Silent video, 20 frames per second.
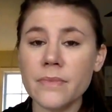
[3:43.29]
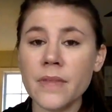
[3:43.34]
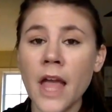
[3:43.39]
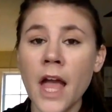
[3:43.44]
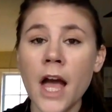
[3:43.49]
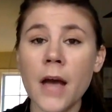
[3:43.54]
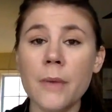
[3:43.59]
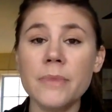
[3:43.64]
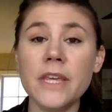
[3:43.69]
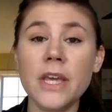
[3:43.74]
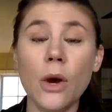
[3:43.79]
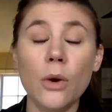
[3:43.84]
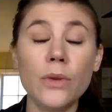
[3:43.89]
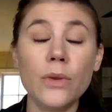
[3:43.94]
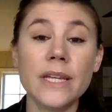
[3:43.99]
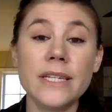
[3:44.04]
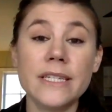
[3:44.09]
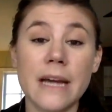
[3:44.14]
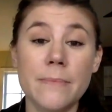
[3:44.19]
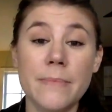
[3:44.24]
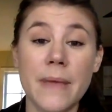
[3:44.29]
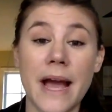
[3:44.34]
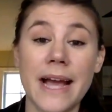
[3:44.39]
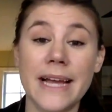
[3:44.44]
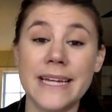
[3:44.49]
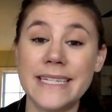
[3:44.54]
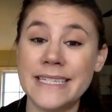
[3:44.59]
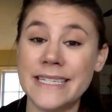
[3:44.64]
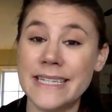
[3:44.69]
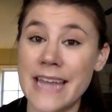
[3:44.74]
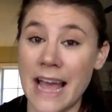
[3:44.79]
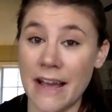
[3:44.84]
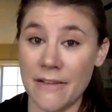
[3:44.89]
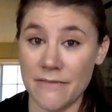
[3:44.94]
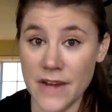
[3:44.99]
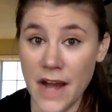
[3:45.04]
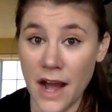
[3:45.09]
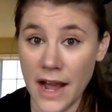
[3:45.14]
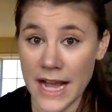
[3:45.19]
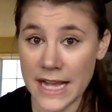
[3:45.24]
The only time that I have
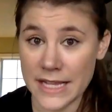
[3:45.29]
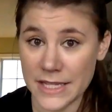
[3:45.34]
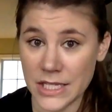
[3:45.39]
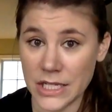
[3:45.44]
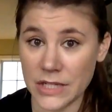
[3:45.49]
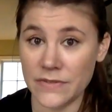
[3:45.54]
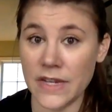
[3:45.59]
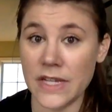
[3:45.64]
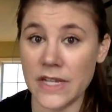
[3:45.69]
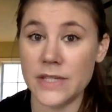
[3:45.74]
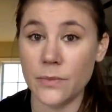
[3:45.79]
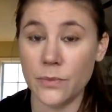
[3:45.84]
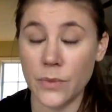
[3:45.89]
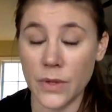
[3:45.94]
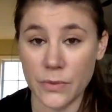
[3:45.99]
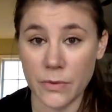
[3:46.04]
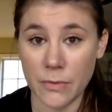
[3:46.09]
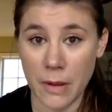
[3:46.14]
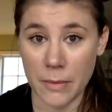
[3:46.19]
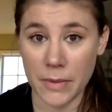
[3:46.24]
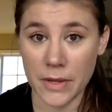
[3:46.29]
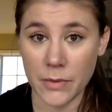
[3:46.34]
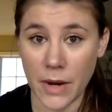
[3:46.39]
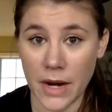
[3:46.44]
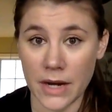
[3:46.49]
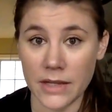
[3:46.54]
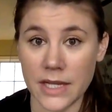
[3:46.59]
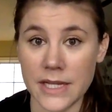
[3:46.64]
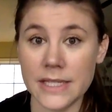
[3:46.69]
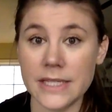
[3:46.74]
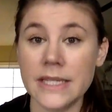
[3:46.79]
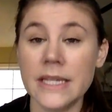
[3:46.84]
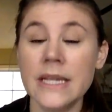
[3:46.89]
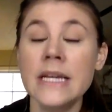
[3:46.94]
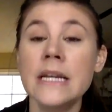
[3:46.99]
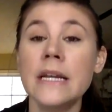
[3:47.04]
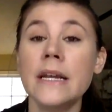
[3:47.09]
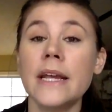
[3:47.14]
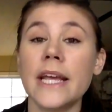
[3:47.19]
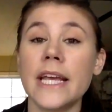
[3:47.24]
not had service with Republic Wireless
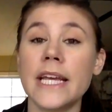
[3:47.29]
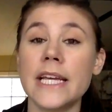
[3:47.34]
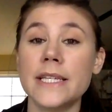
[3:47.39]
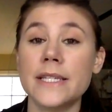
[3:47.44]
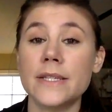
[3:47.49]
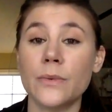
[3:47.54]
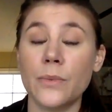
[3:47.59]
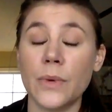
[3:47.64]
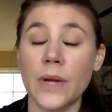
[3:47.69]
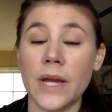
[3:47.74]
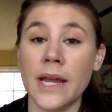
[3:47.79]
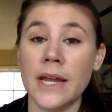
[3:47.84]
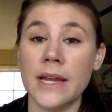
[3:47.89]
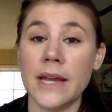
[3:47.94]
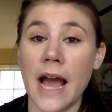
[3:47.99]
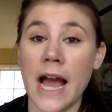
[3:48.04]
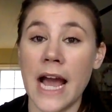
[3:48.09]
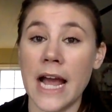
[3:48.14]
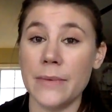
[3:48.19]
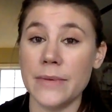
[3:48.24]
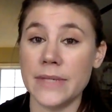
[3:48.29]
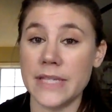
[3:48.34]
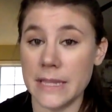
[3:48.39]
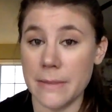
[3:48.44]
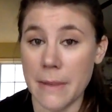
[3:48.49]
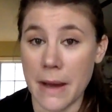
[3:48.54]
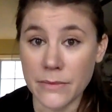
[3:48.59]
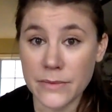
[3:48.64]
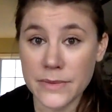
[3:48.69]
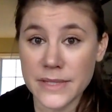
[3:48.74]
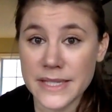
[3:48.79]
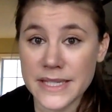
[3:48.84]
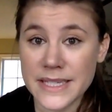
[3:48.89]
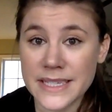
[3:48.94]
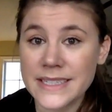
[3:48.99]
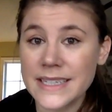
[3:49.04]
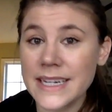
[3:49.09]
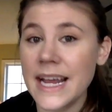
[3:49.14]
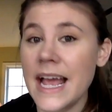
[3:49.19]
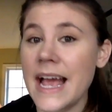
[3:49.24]
is when I was in the mountains
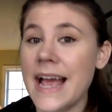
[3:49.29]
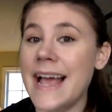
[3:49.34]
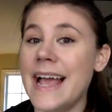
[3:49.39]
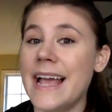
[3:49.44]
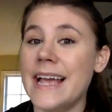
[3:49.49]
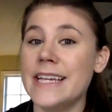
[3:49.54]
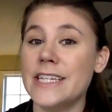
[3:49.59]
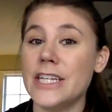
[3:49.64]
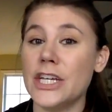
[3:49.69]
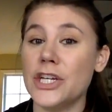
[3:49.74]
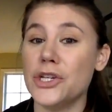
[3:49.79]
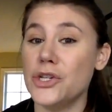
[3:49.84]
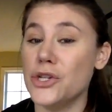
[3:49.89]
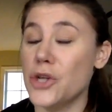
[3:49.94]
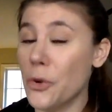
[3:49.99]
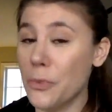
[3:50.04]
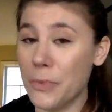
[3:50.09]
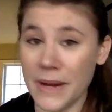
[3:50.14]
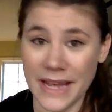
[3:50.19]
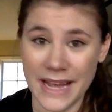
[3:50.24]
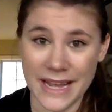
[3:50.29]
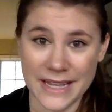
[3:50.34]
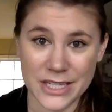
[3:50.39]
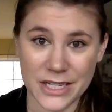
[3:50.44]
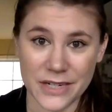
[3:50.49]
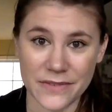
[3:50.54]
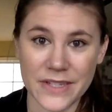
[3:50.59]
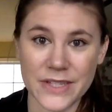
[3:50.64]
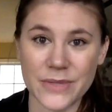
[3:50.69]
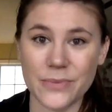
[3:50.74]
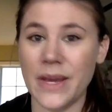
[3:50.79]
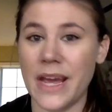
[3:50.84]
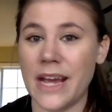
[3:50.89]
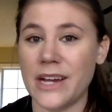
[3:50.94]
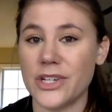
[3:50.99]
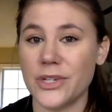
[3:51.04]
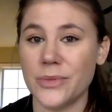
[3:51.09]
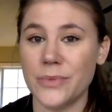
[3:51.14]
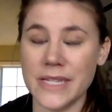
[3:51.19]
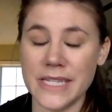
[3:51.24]
and nobody had service. We
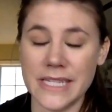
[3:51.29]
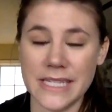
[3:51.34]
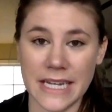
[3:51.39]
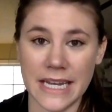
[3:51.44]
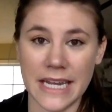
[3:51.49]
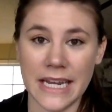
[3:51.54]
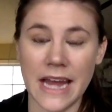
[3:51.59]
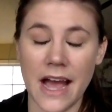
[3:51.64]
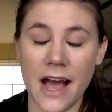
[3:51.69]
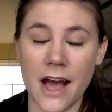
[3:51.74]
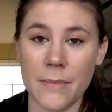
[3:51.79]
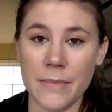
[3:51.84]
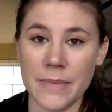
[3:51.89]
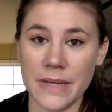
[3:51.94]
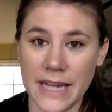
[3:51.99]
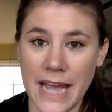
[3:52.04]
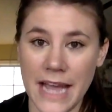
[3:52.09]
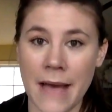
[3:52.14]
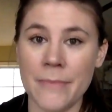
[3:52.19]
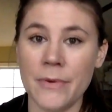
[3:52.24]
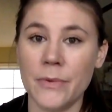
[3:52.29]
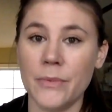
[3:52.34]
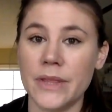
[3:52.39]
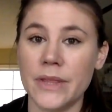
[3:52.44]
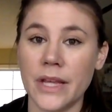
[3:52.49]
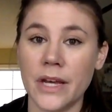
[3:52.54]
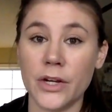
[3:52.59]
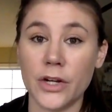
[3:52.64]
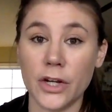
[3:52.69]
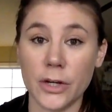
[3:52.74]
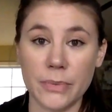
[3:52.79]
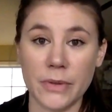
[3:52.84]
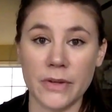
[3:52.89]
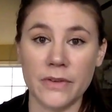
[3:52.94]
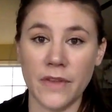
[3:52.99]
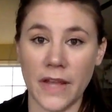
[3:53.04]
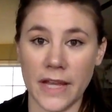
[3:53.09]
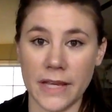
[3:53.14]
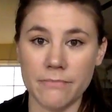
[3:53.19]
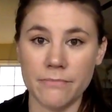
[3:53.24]
actually went and stayed in a cabin with a group of
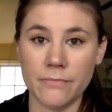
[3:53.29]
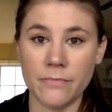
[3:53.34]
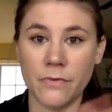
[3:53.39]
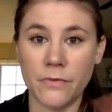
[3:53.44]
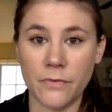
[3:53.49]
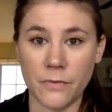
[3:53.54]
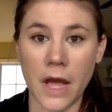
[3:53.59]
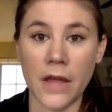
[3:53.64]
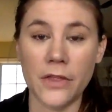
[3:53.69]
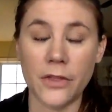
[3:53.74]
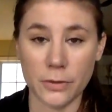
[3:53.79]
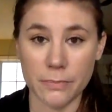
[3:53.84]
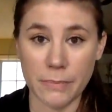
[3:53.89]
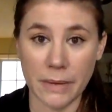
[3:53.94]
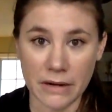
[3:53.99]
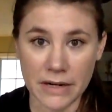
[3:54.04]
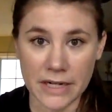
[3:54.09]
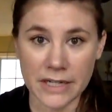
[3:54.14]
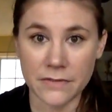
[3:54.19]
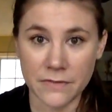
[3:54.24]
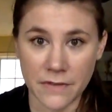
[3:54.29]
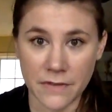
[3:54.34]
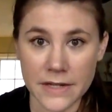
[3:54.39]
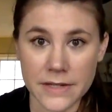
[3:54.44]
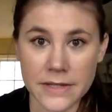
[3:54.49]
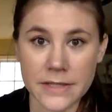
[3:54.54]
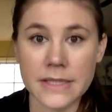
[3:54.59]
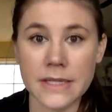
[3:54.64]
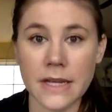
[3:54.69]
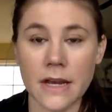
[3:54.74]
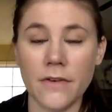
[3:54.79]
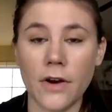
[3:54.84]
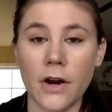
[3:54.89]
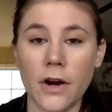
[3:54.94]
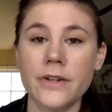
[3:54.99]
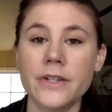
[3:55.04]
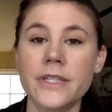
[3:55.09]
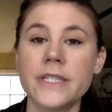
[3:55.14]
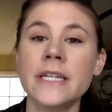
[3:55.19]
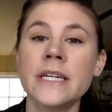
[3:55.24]
like other married friends of
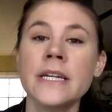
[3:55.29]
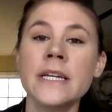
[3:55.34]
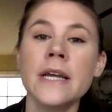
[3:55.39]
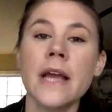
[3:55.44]
ours.